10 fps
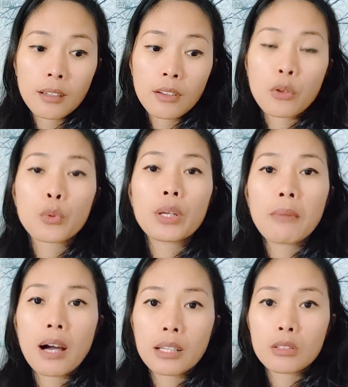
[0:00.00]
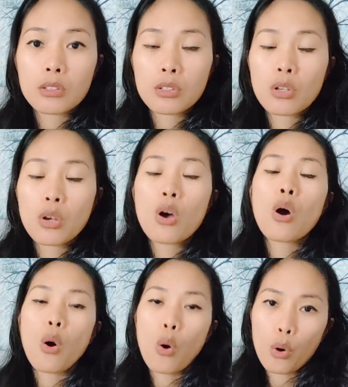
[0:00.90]
3 months
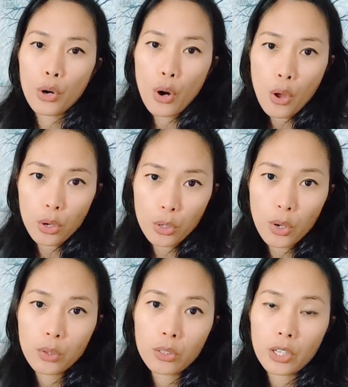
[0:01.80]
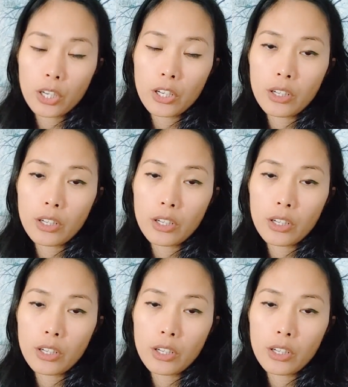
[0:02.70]
or longer.